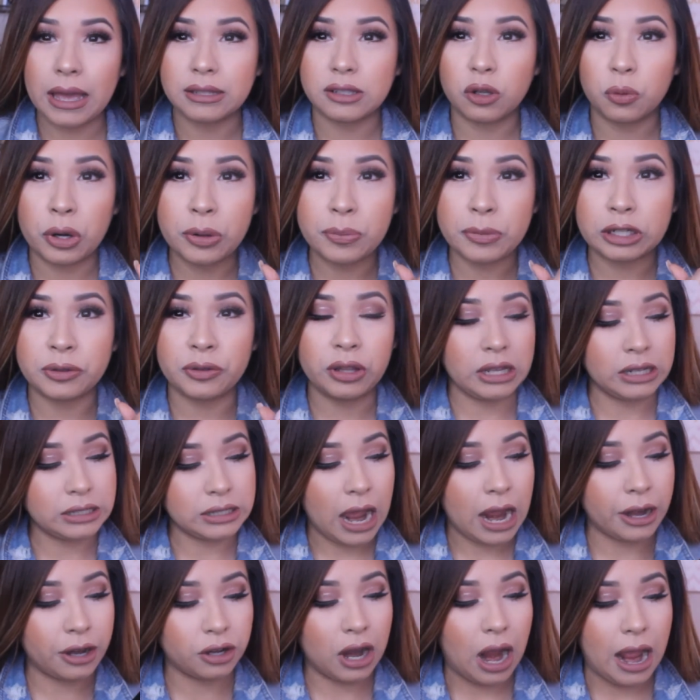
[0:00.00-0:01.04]
So pretty much for
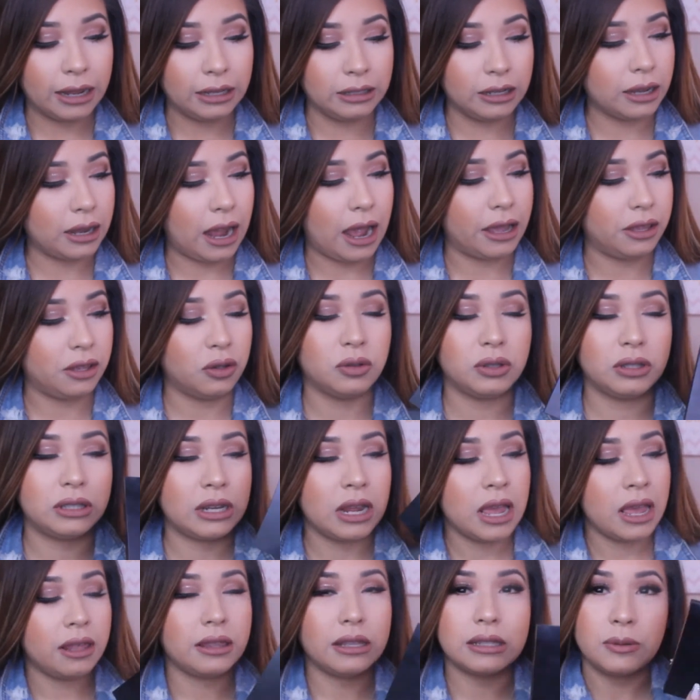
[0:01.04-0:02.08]
the entire eye look, I
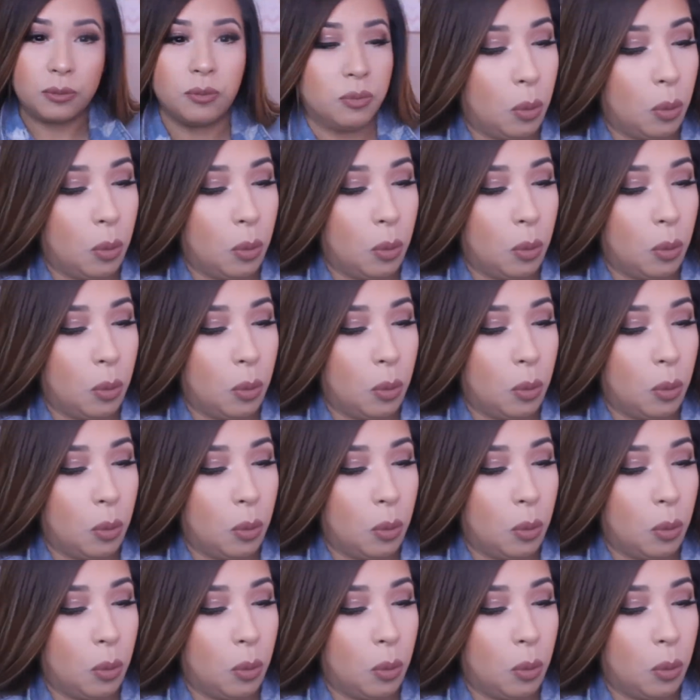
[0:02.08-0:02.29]
used this.